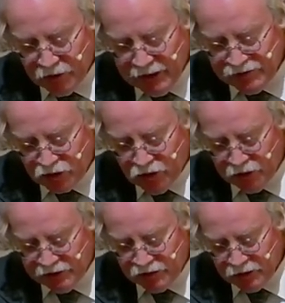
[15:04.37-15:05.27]
lives
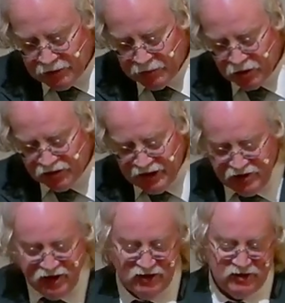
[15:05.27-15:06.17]
according to the biblical
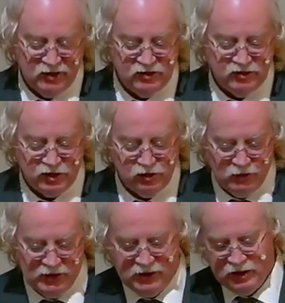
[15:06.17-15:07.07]
teachings on
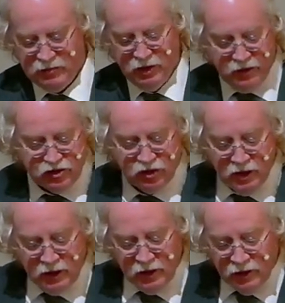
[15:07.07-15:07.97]
sexuality and marriage,
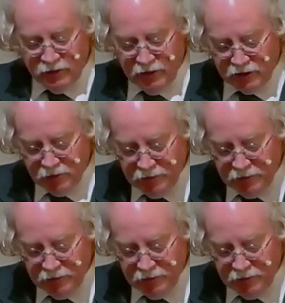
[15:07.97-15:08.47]
they could